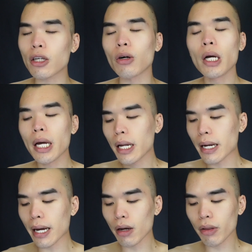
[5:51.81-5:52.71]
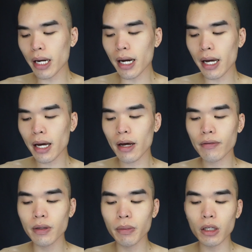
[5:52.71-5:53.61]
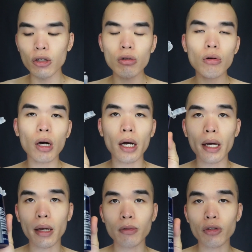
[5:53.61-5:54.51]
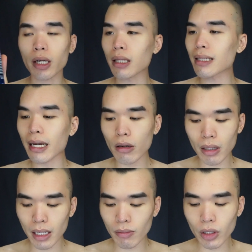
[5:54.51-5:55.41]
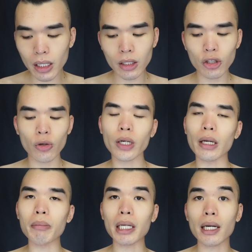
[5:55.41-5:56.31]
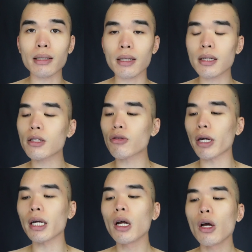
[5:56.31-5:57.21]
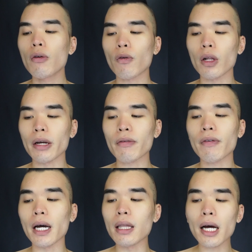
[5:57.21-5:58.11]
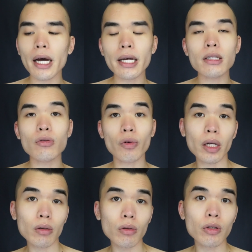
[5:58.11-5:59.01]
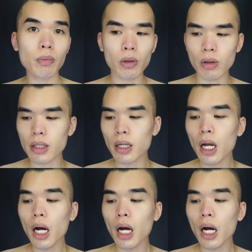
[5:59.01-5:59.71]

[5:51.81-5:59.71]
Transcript: So now that I have something new, I am trying this out, and I'm really enjoying it because this is great for like fine lines, wrinkles, pores,